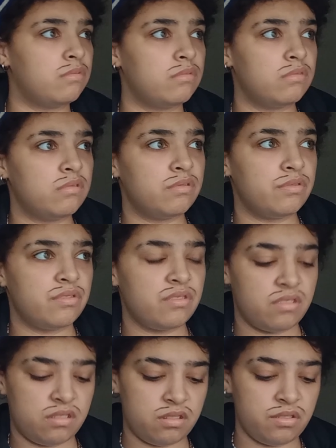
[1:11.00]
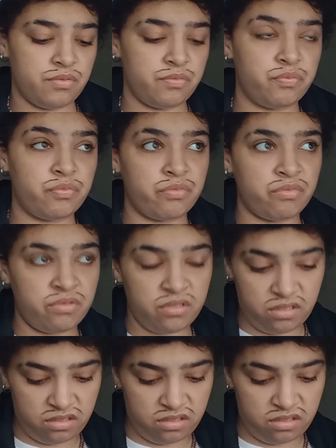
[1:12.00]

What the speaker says: No one is speaking in this clip.